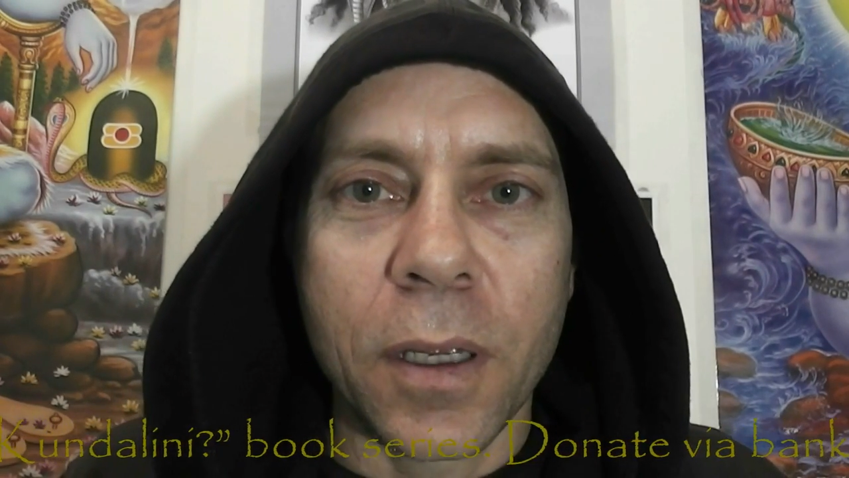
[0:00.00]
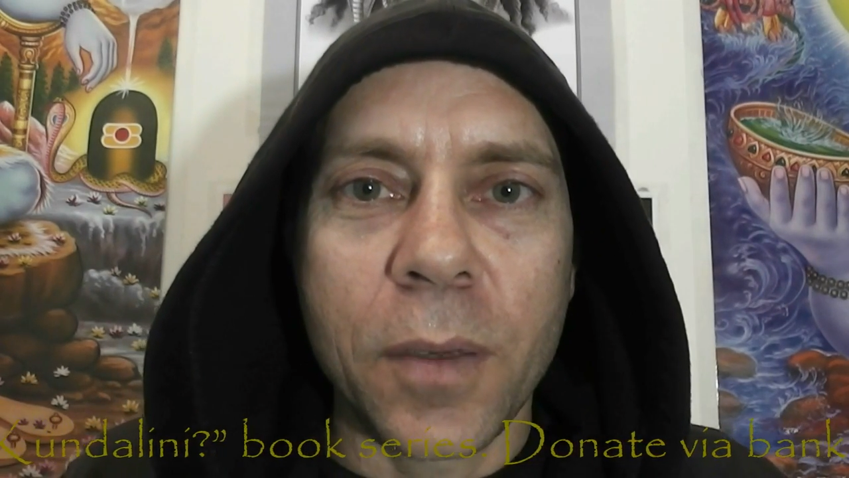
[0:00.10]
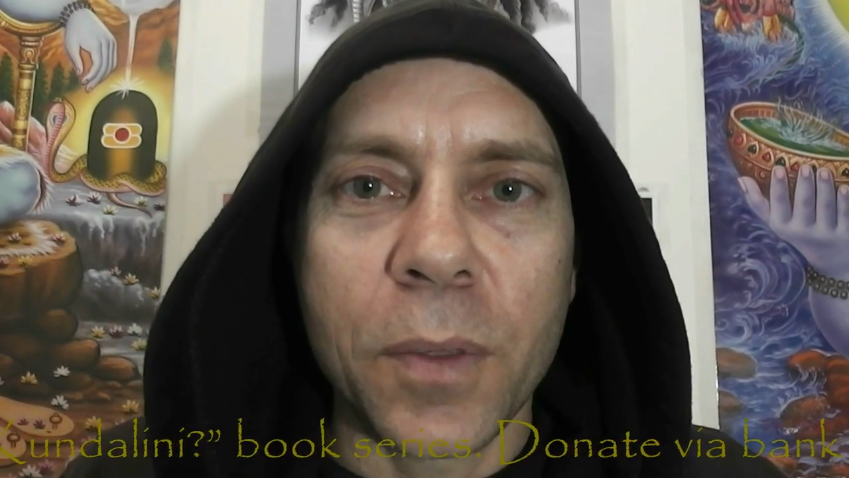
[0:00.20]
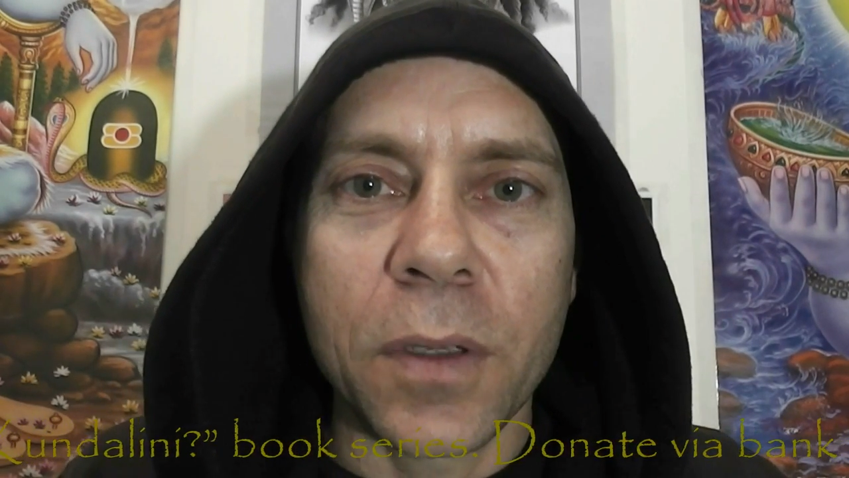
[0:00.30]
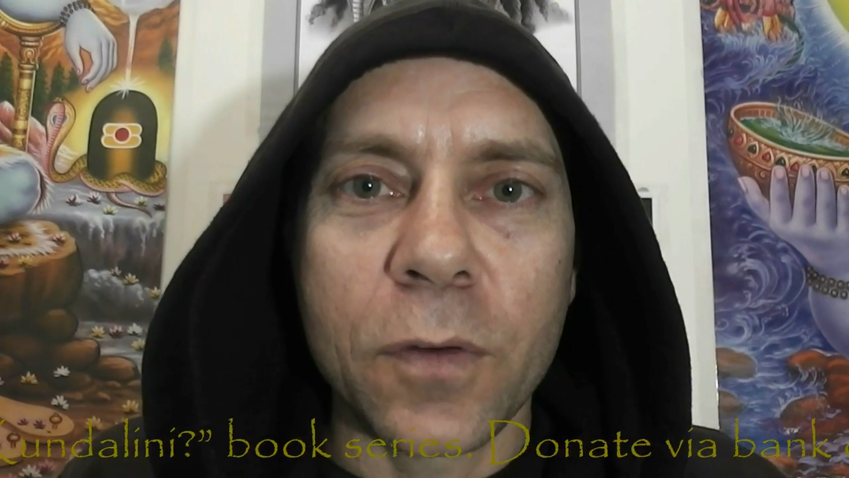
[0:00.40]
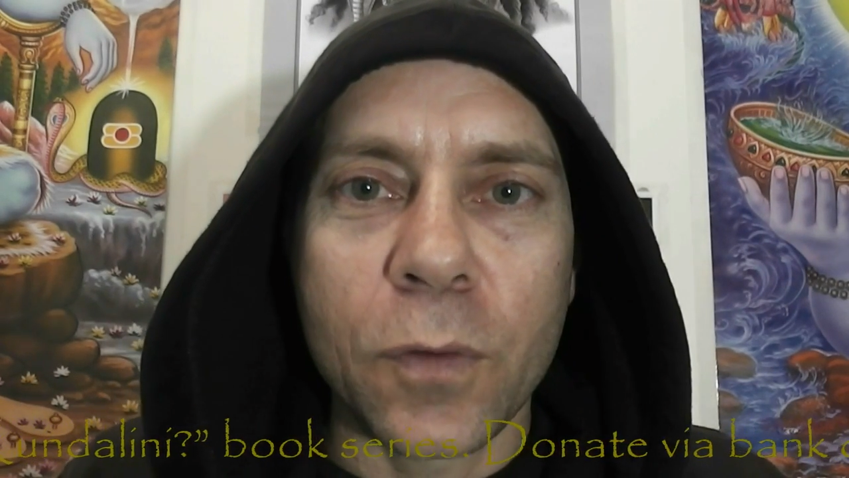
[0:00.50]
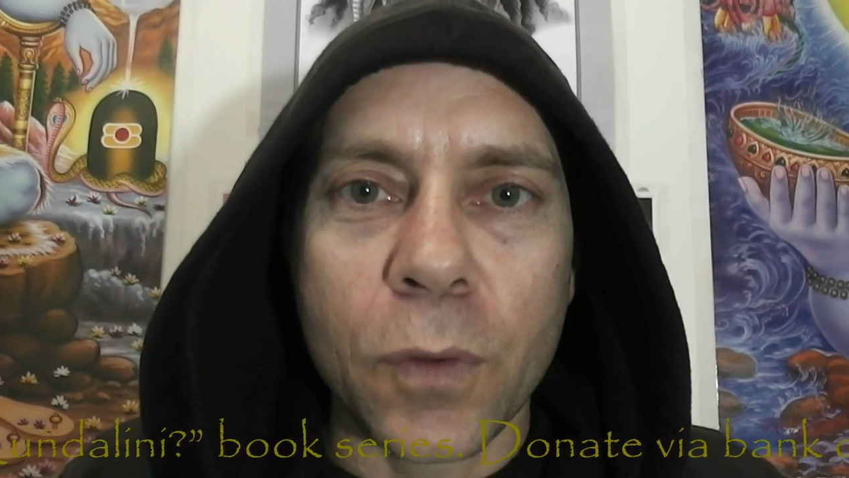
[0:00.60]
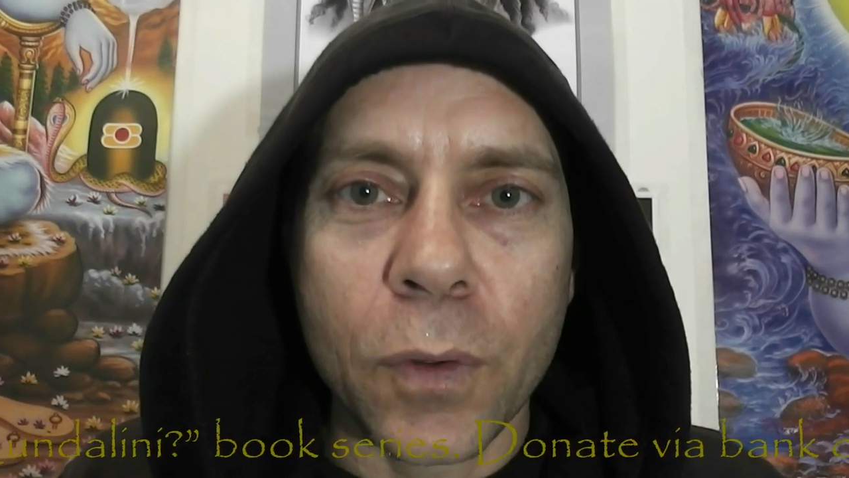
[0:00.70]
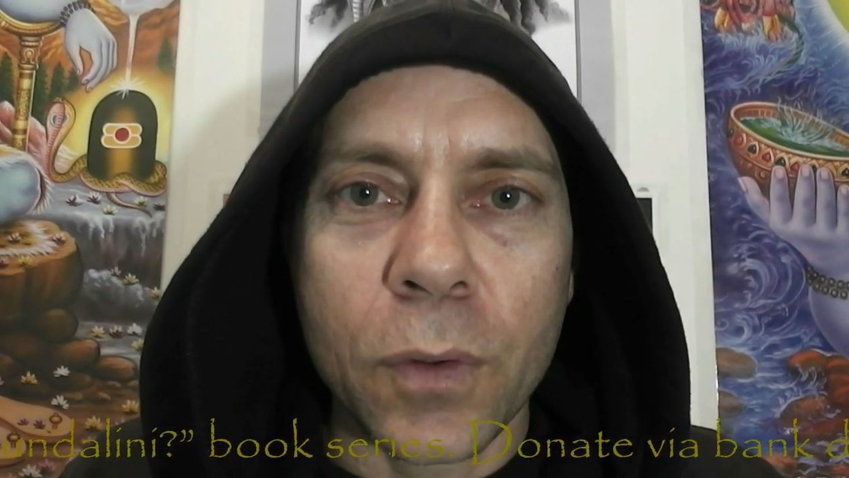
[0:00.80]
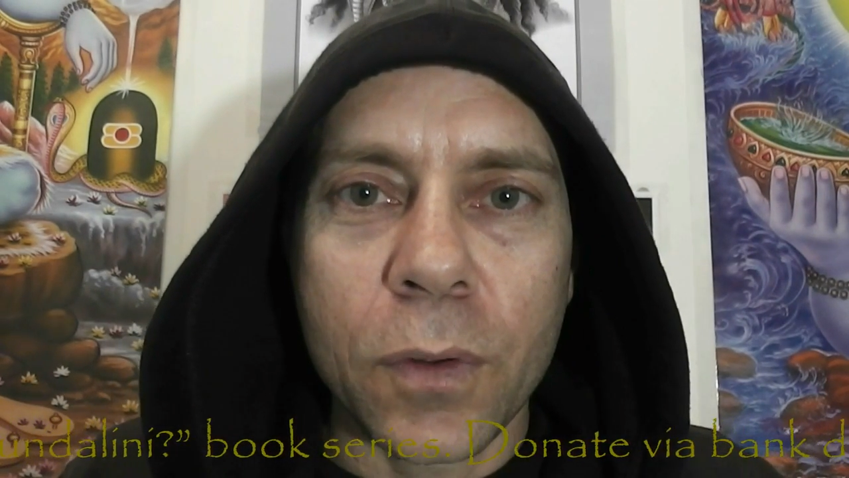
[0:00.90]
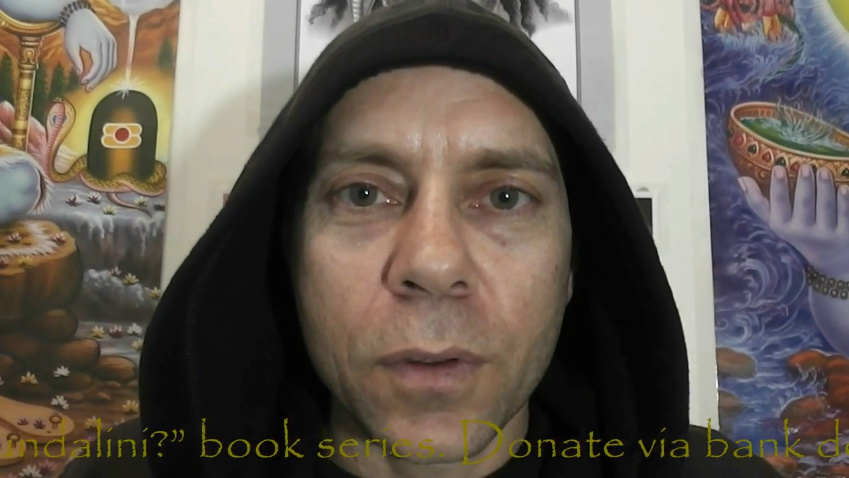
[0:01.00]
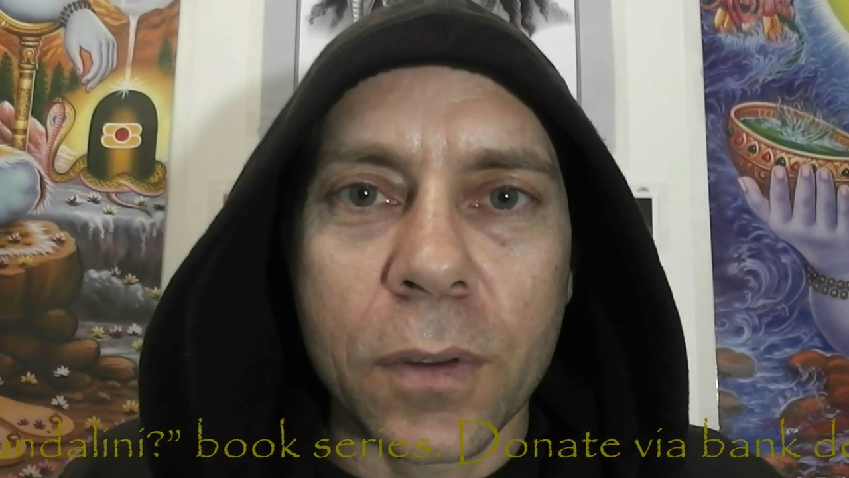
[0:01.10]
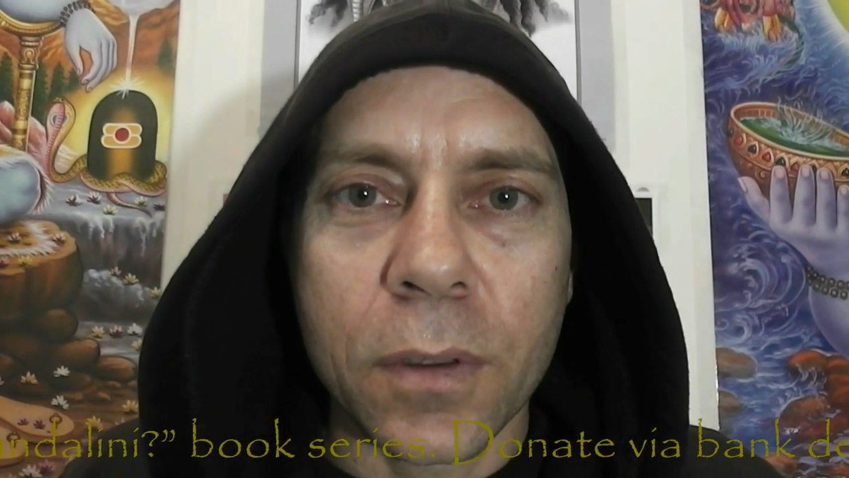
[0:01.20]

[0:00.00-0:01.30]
It means truth